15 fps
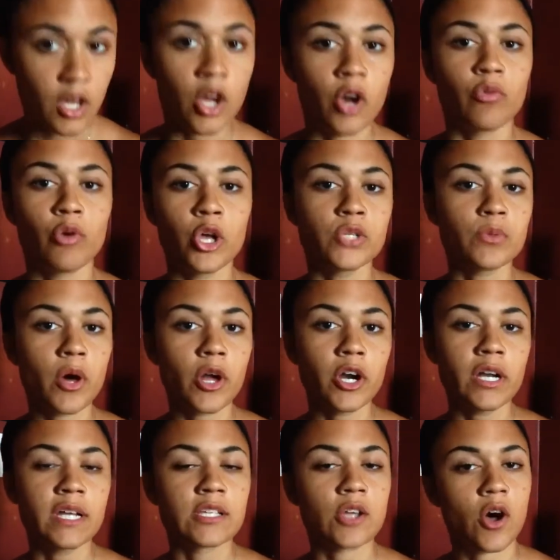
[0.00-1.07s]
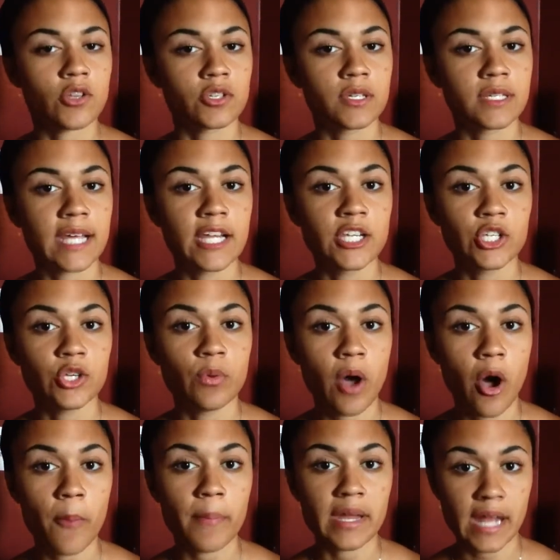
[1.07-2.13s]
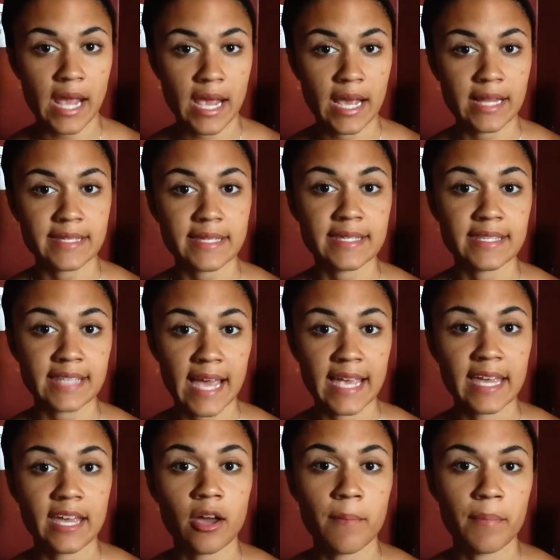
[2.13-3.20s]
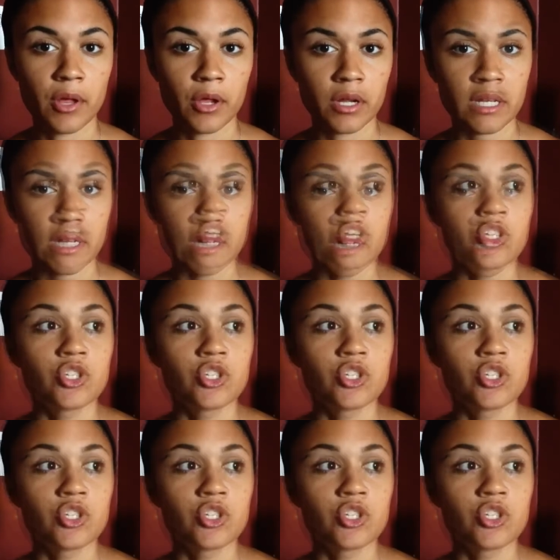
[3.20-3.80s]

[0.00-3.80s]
Rosewater is also said to help enhance psychic abilities.